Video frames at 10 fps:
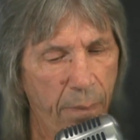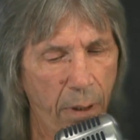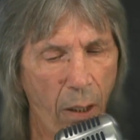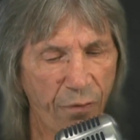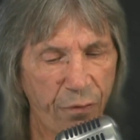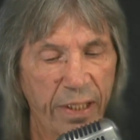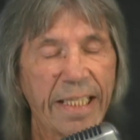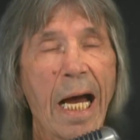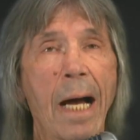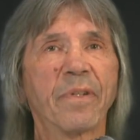Also, the
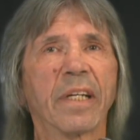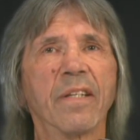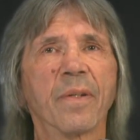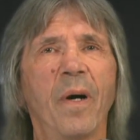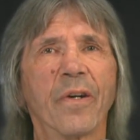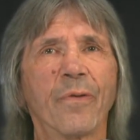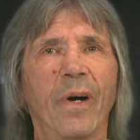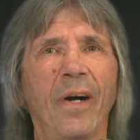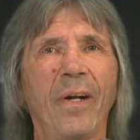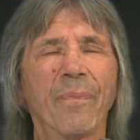Caps against
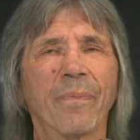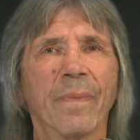Montreal.